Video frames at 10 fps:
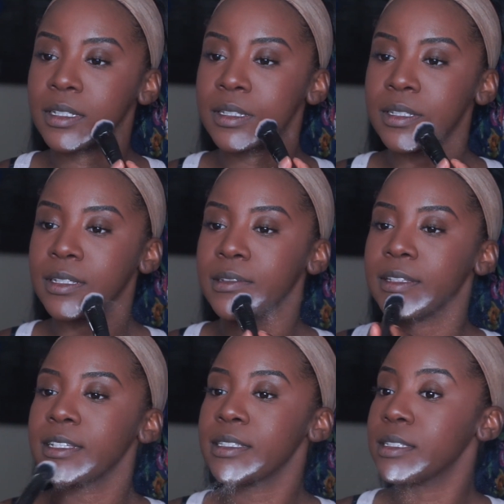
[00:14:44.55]
And then
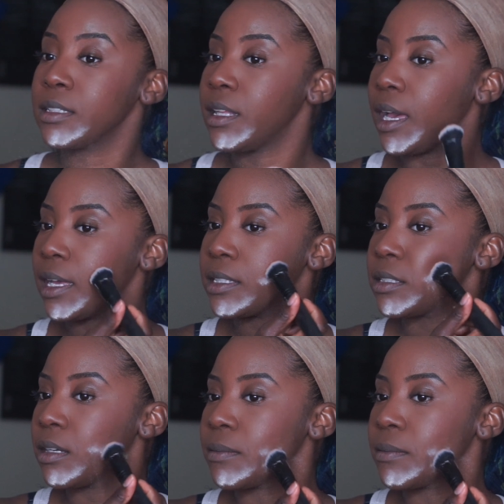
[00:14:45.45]
this is a lot, so